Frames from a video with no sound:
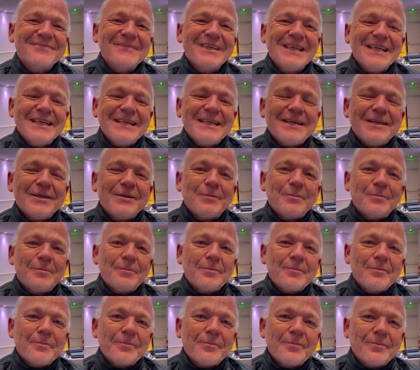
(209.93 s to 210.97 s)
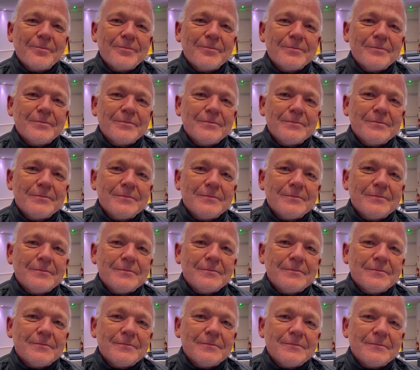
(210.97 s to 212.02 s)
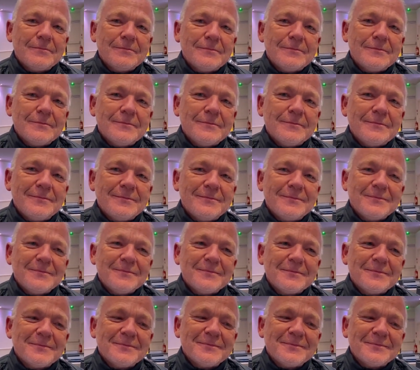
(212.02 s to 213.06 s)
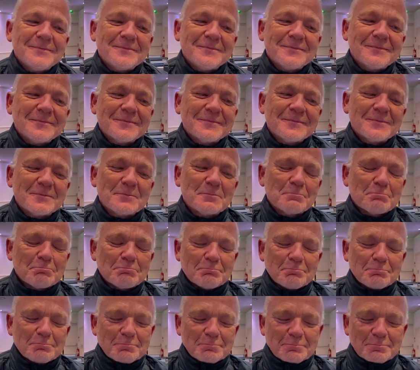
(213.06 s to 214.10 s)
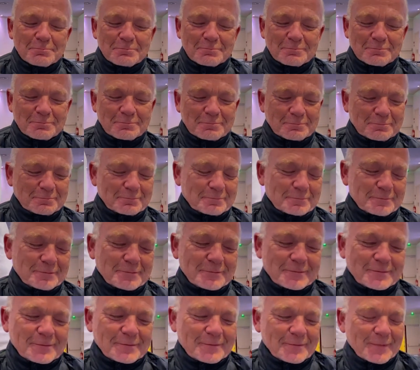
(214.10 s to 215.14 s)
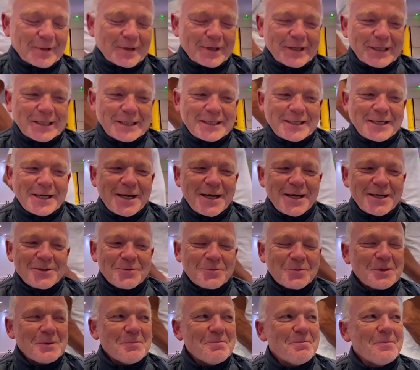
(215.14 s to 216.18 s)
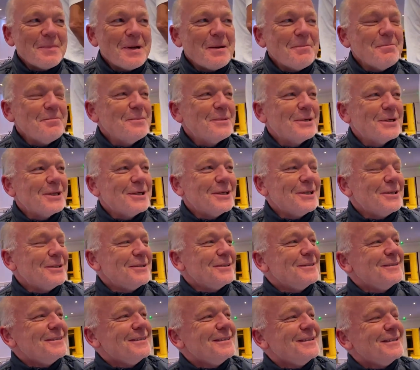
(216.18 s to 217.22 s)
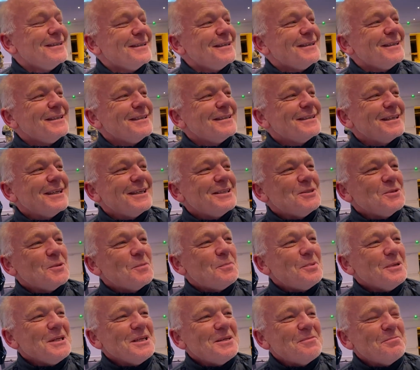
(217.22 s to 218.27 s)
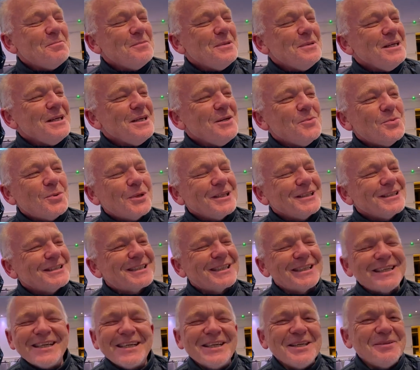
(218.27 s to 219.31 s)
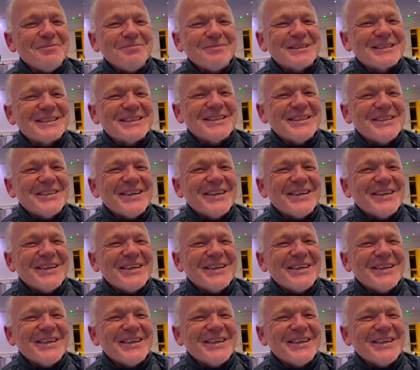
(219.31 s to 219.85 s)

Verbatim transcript: I feel you beat me many times. Is this correct? I can't remember that you beat me one time. So.